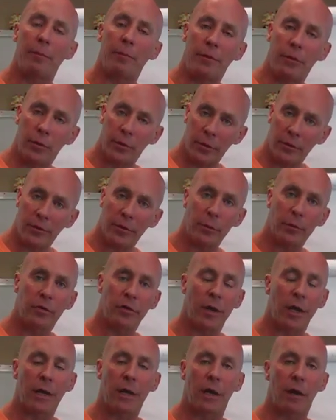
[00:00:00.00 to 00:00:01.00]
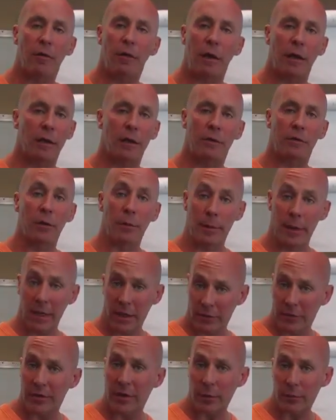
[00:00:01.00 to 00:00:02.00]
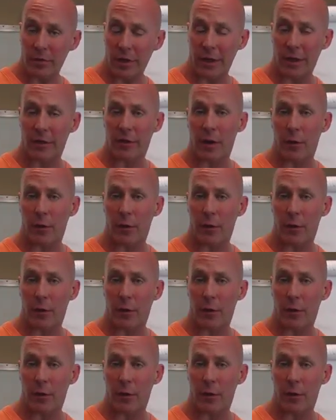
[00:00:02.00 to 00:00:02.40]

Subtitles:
I'm doing some study, and to me it seems like a